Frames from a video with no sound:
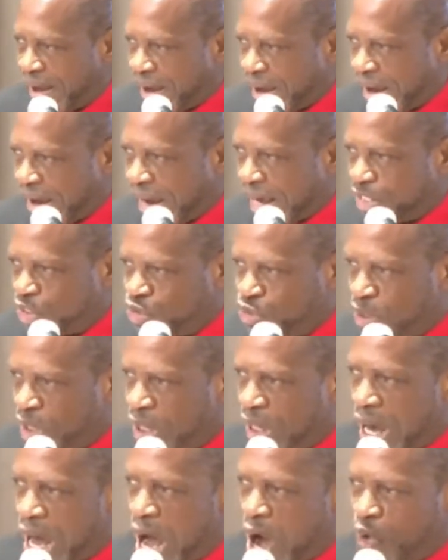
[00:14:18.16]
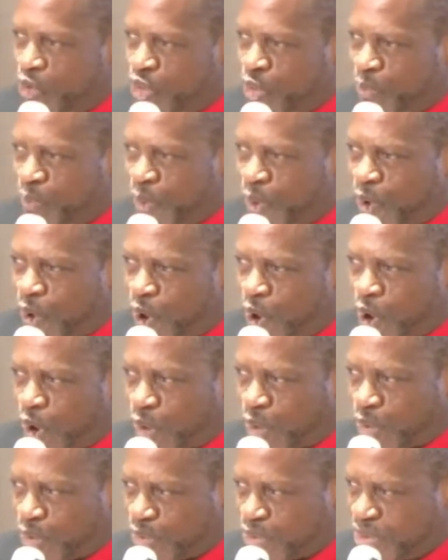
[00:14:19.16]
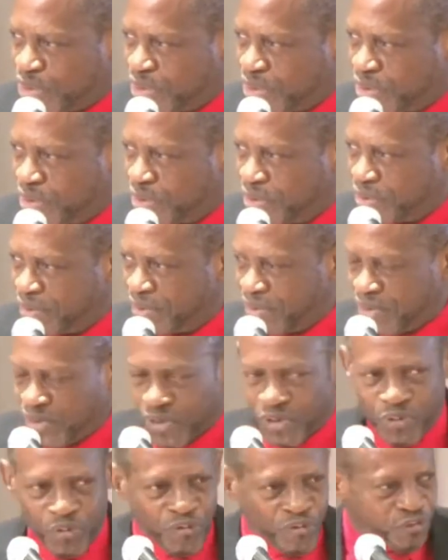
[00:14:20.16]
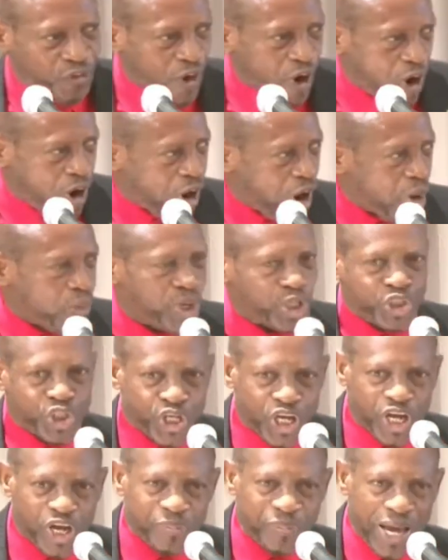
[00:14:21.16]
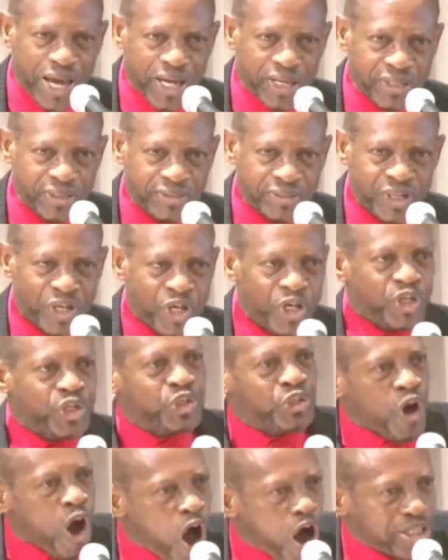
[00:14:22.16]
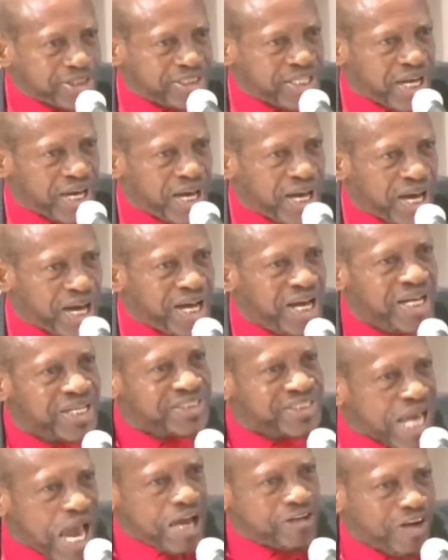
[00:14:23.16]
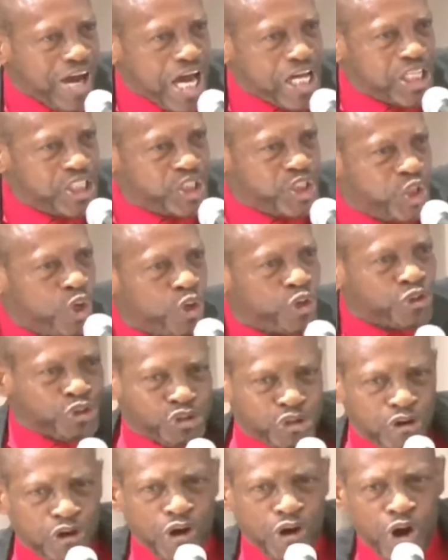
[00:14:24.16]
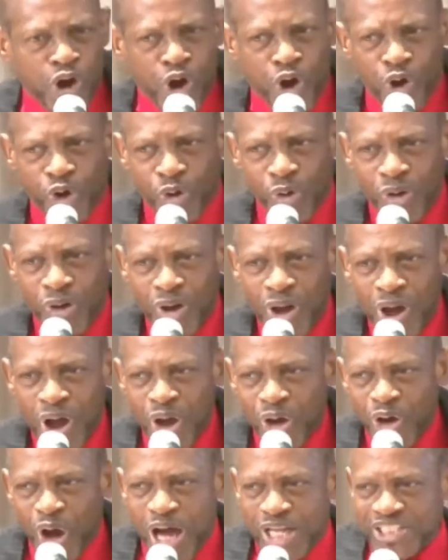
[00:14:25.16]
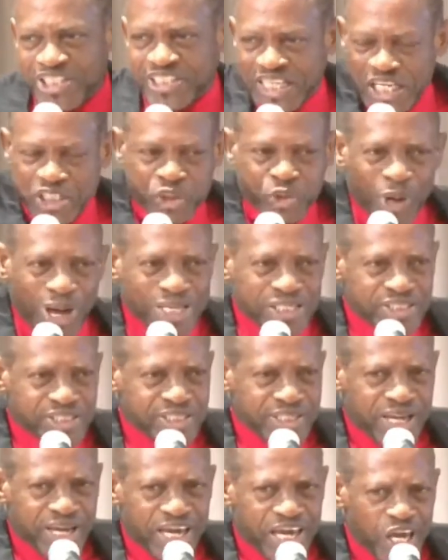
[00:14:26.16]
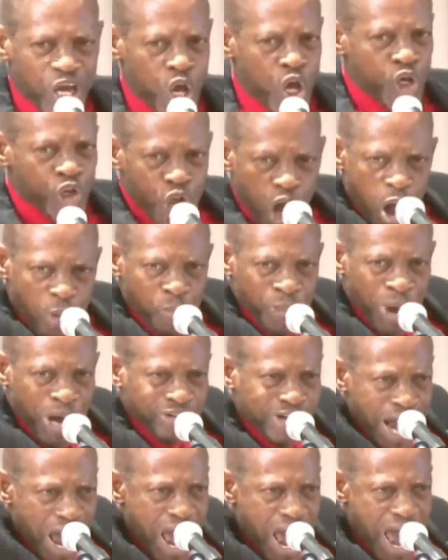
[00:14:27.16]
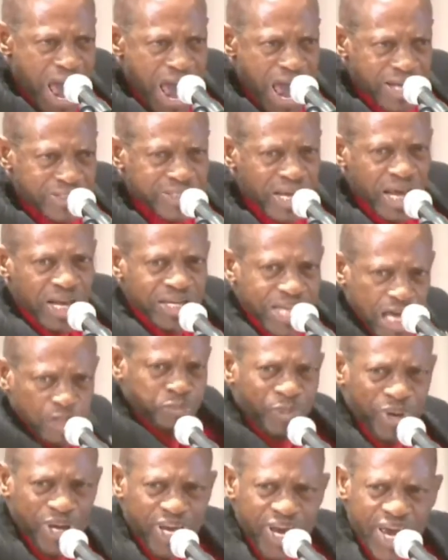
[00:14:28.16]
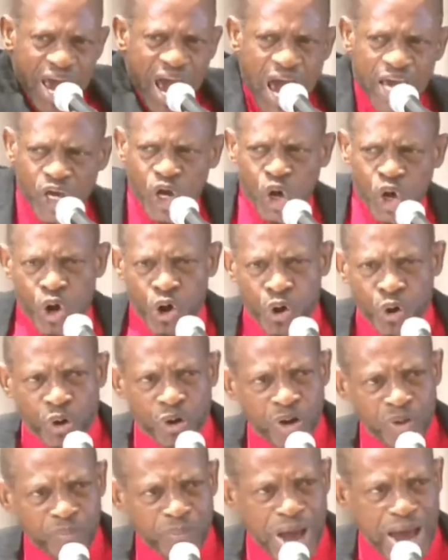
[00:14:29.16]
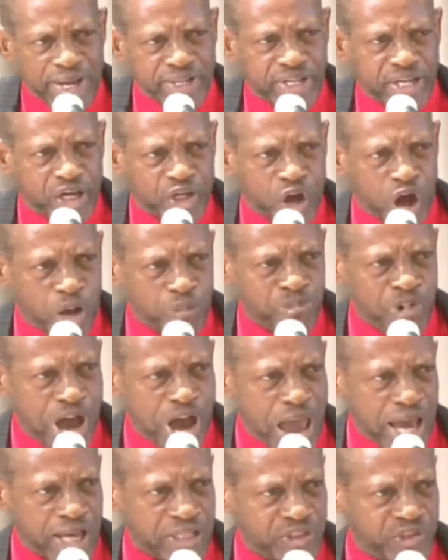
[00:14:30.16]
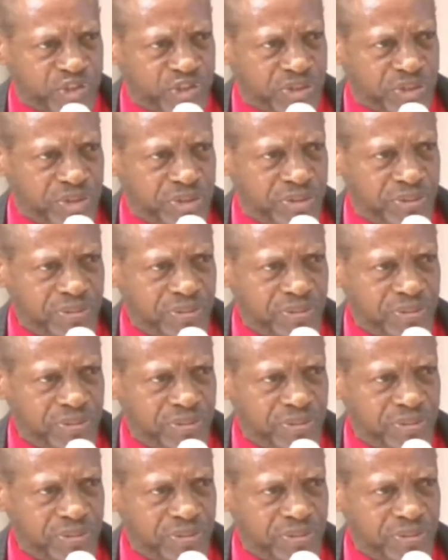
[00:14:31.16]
And your loud applause for our chairman, Dr. Terence Joe, constituency number 8. Let me hear you, my dear comrades.